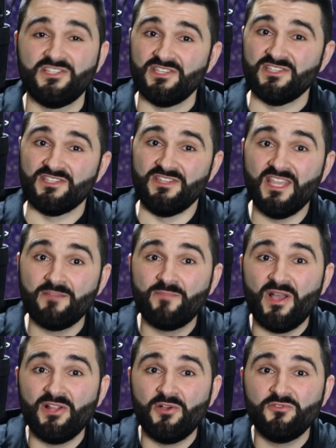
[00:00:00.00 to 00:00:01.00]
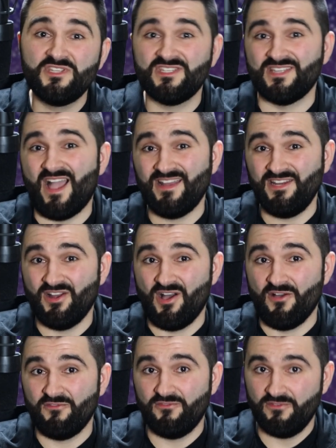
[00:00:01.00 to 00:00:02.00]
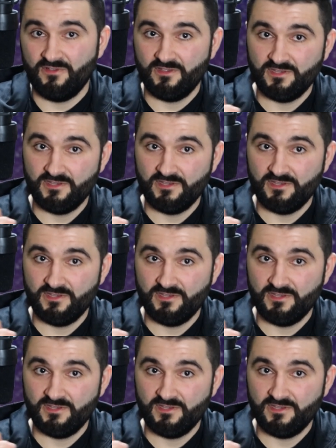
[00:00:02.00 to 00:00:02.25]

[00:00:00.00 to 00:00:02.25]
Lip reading: This is Nick Bello signing off.